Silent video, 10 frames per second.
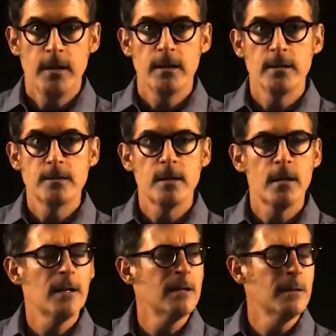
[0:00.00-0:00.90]
is
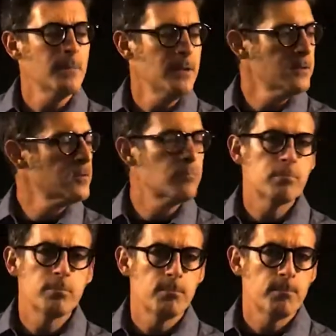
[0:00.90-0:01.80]
that it means
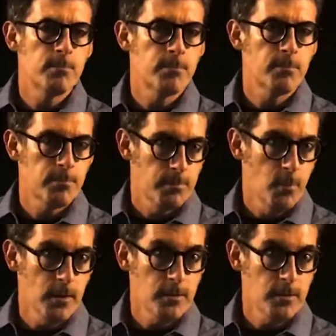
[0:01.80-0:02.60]
what?